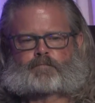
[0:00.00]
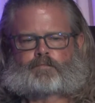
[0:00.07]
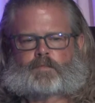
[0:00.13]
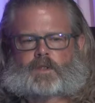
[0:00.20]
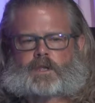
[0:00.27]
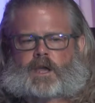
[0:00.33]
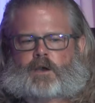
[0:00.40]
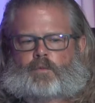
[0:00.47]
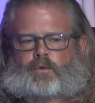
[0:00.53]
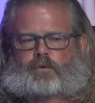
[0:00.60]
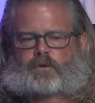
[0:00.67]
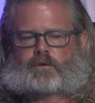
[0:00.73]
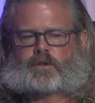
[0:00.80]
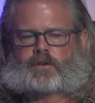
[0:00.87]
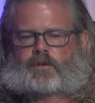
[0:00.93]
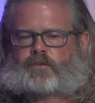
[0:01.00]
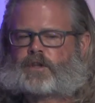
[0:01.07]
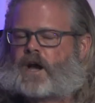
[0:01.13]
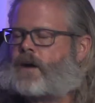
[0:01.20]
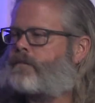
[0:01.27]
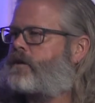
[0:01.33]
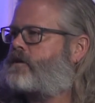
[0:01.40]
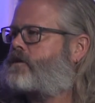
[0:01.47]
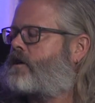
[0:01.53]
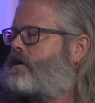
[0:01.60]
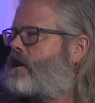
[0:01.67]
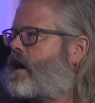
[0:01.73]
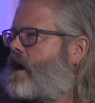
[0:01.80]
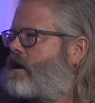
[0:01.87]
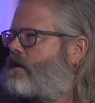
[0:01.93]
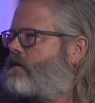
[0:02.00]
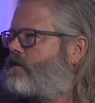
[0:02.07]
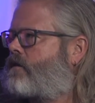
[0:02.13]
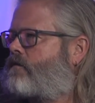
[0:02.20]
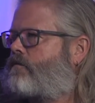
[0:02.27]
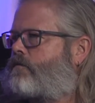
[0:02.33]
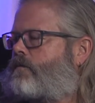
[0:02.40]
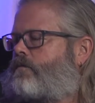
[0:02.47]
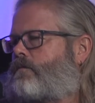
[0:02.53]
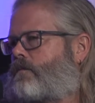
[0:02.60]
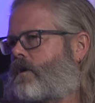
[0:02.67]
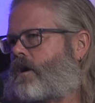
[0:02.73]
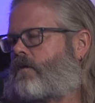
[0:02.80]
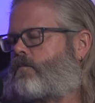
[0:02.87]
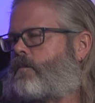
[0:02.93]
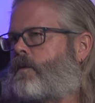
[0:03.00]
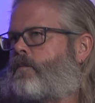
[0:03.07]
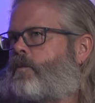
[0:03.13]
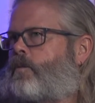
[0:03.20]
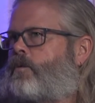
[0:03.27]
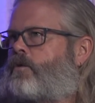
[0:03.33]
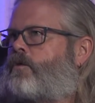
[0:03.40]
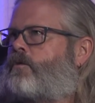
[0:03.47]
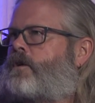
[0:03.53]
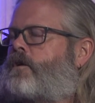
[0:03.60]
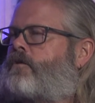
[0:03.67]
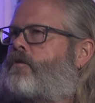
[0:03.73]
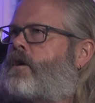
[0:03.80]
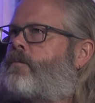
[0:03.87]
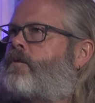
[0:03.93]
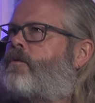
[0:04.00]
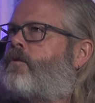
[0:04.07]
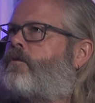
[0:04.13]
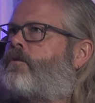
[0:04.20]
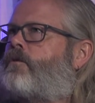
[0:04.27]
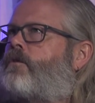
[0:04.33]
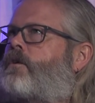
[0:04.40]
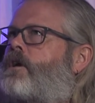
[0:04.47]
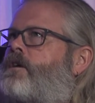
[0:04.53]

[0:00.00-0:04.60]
yeah, we're the optics on that. Maybe we'll go down the rabbit hole. Okay,